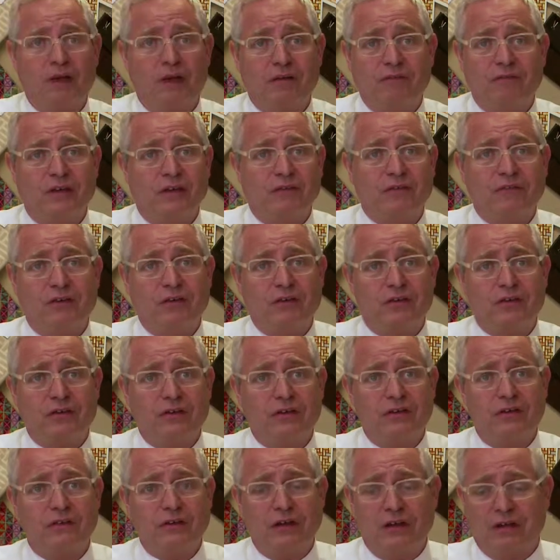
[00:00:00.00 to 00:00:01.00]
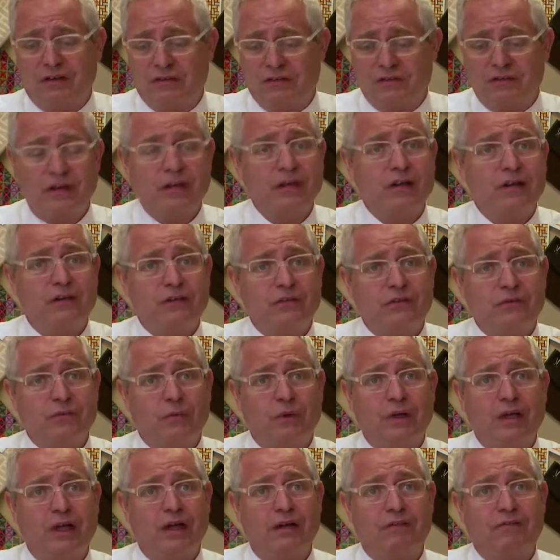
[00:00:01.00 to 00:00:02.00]
have differences in cities,
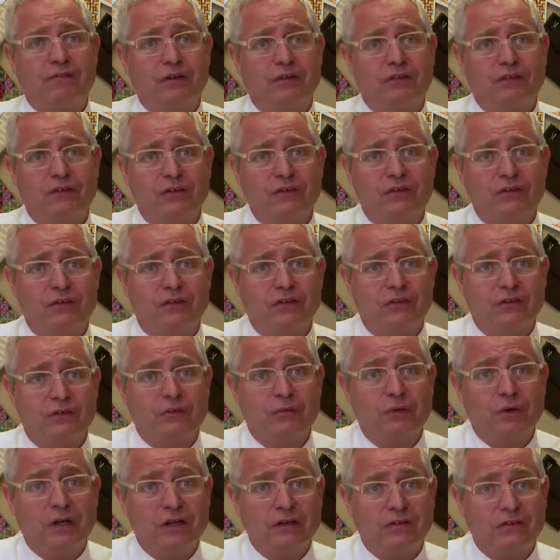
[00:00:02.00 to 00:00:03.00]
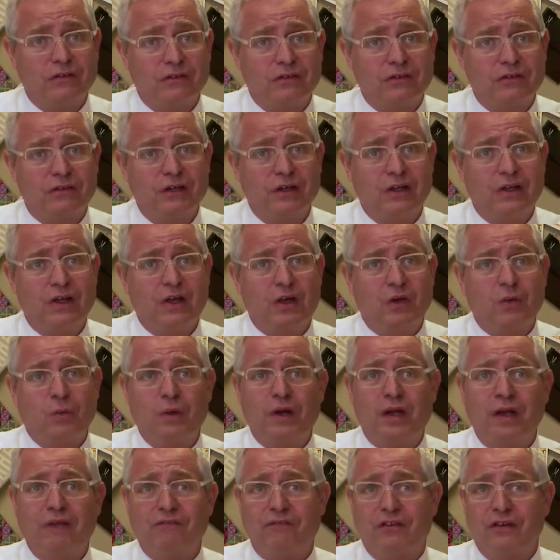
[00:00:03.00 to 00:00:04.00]
we have differences in regions,
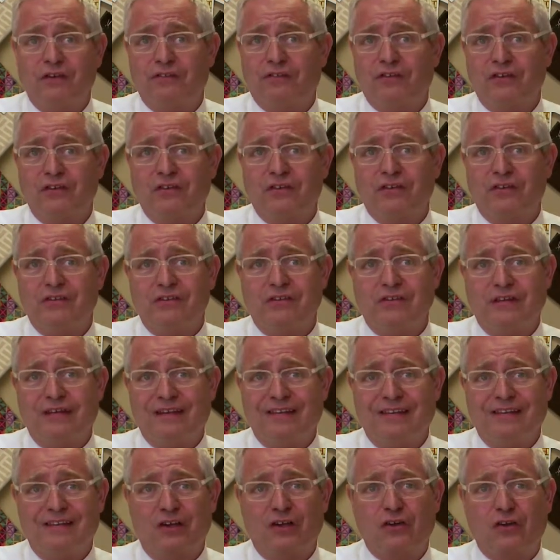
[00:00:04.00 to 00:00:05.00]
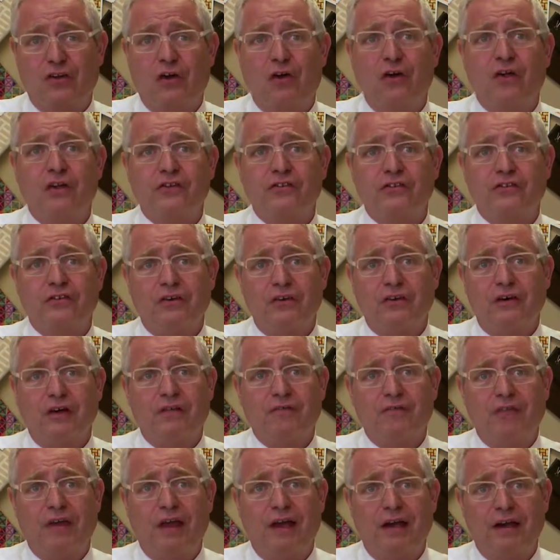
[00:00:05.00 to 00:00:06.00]
we have differences in the culture
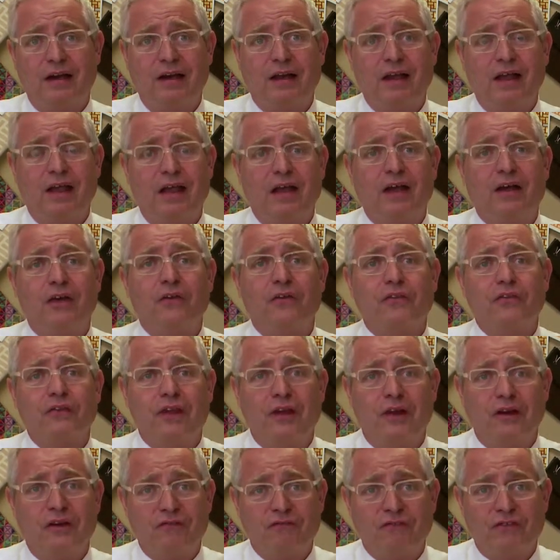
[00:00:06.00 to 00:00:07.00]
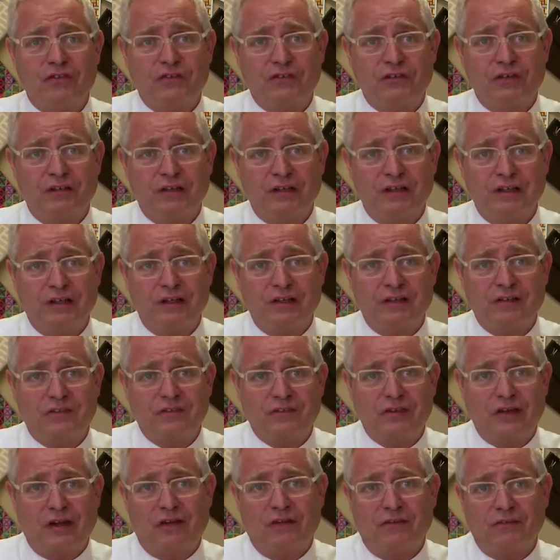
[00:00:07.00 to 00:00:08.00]
of that healthcare facility
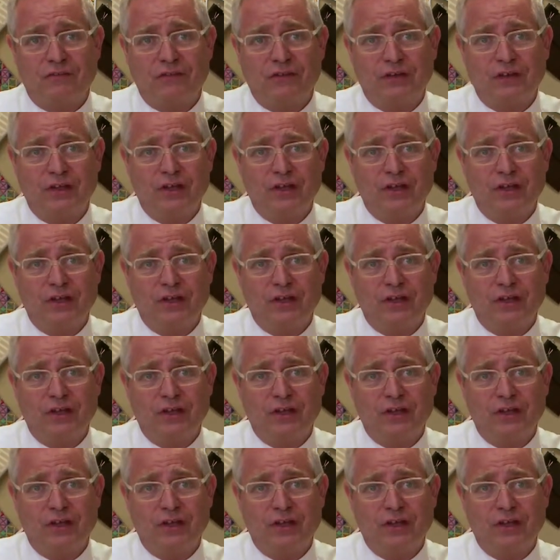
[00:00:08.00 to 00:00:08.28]
itself.